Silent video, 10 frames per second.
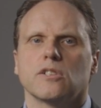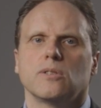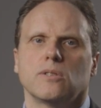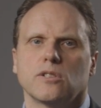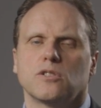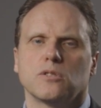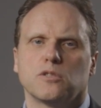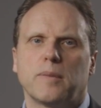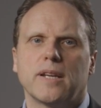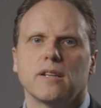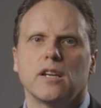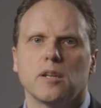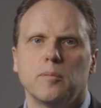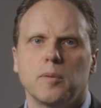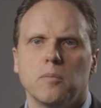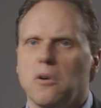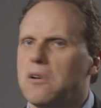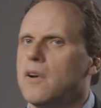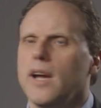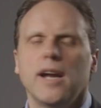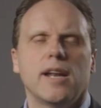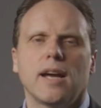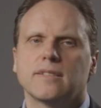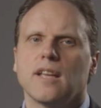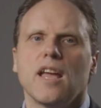in order to spend a little bit more. It has